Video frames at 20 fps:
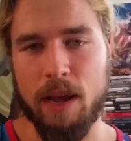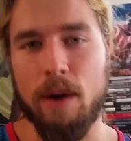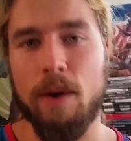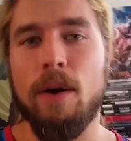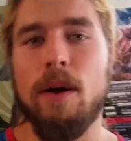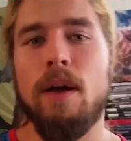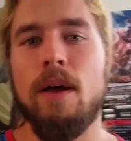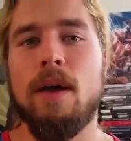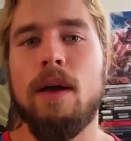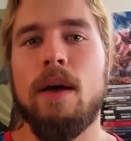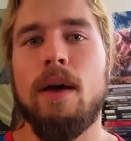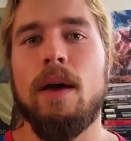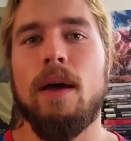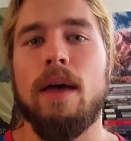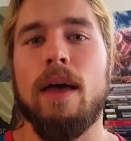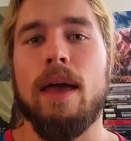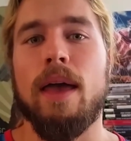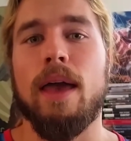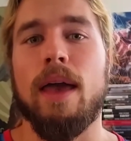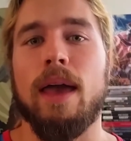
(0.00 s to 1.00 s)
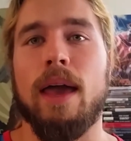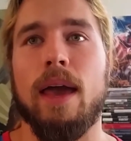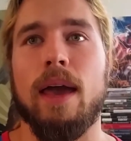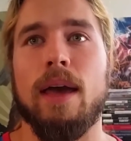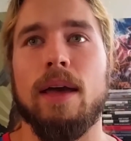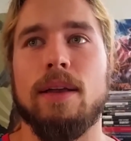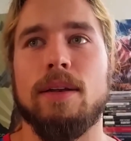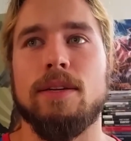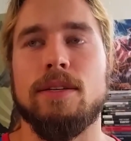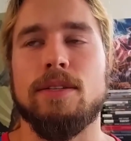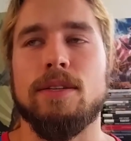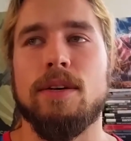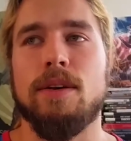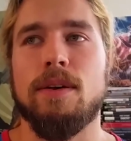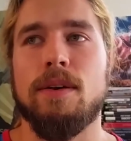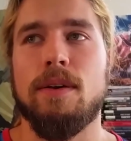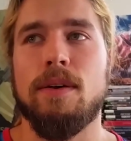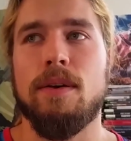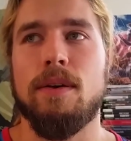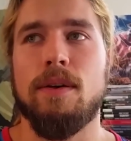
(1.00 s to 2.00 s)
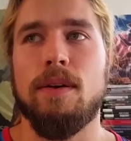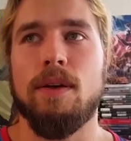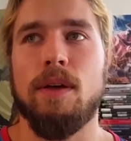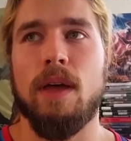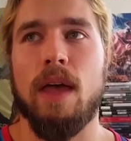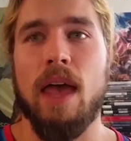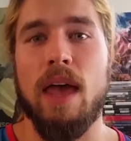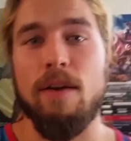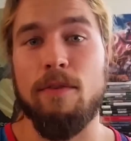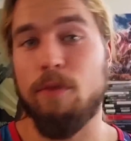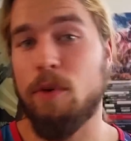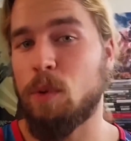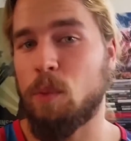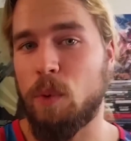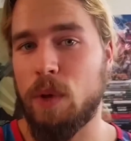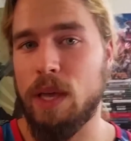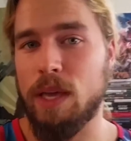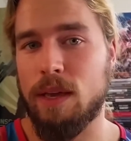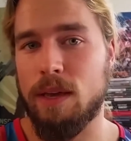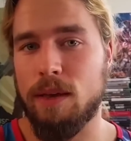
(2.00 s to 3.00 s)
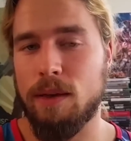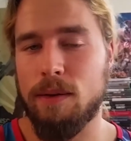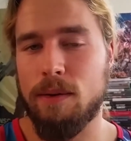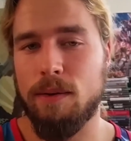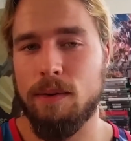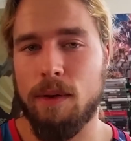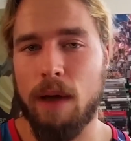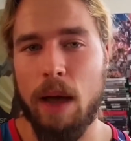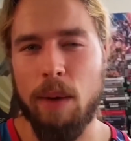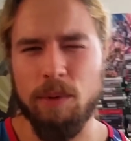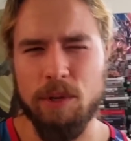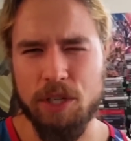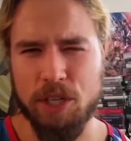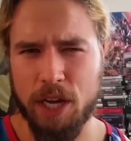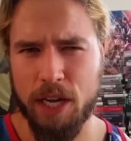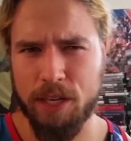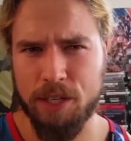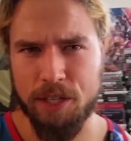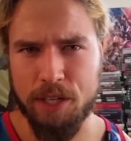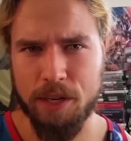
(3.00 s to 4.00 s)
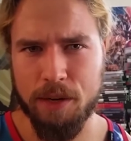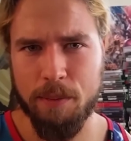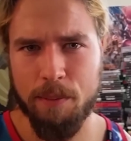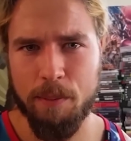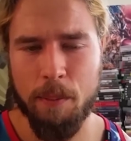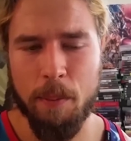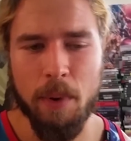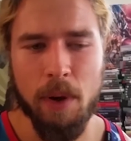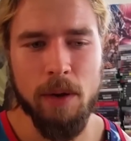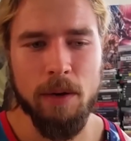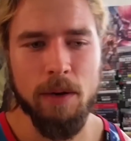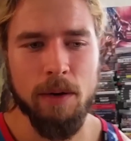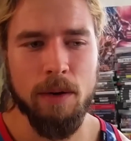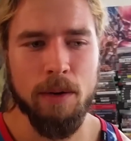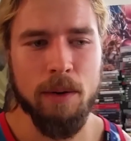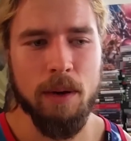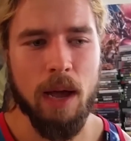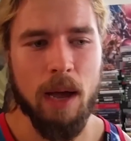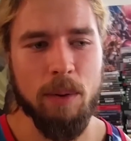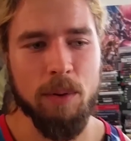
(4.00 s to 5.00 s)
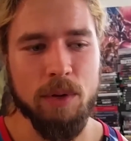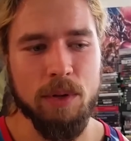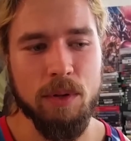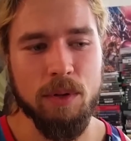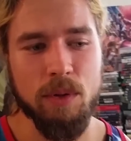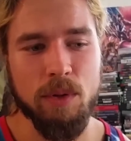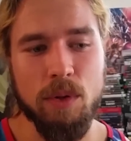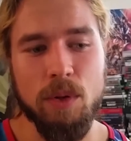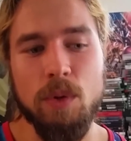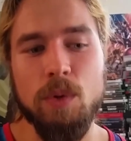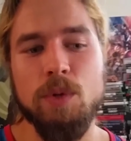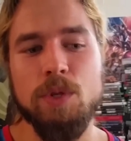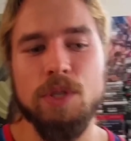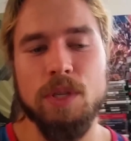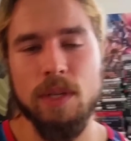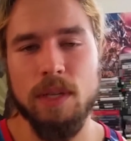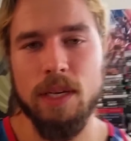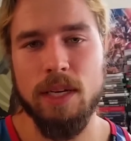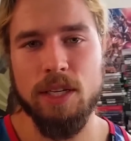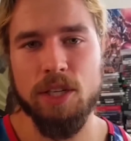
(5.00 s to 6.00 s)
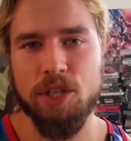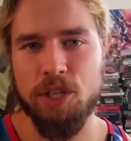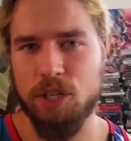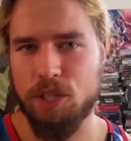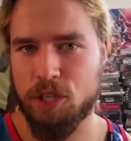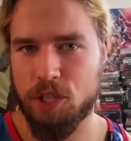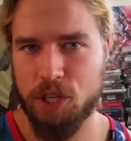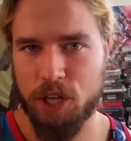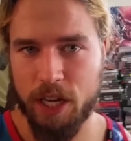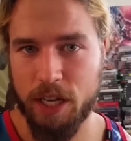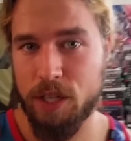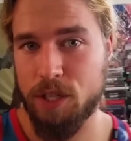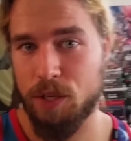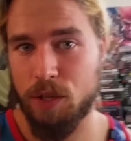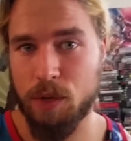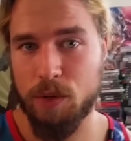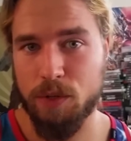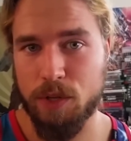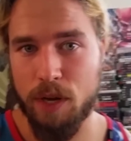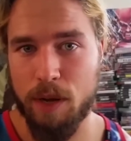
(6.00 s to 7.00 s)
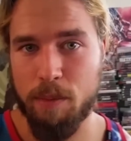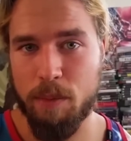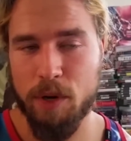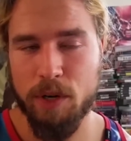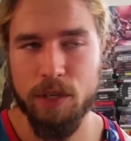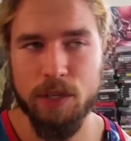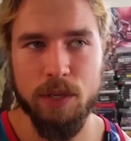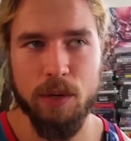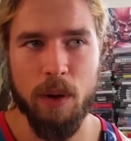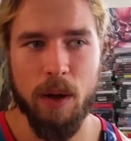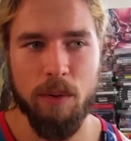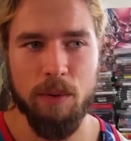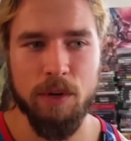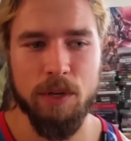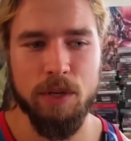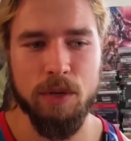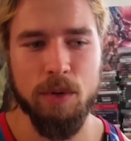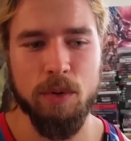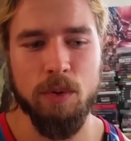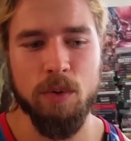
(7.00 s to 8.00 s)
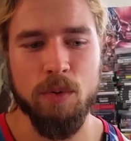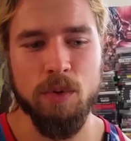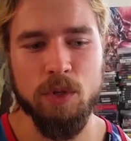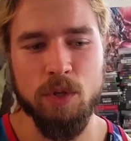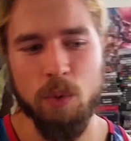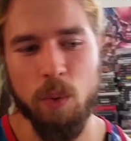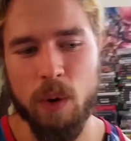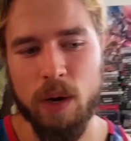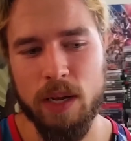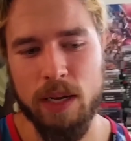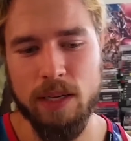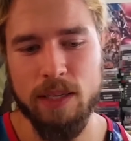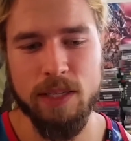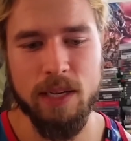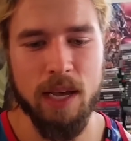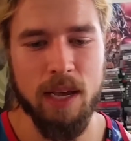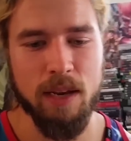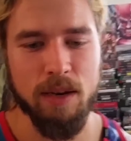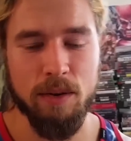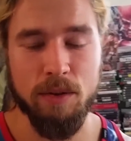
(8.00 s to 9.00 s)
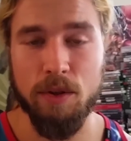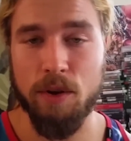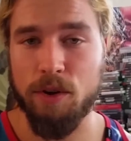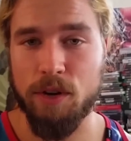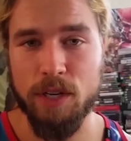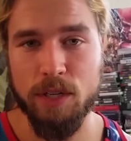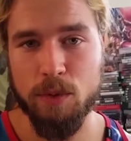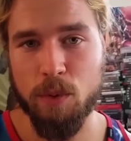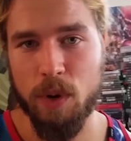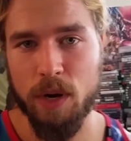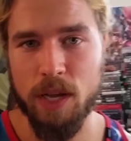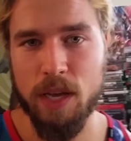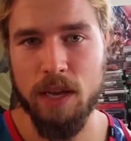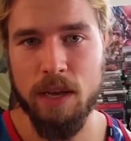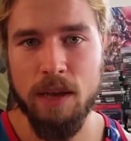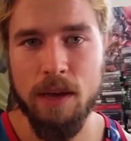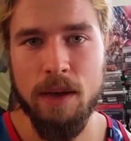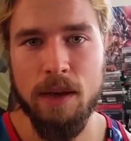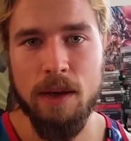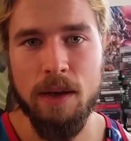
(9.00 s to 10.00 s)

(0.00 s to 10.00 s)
now. And every week, I would change it. I would usually just change those numbers, so I would do 20, 10, 30, 20,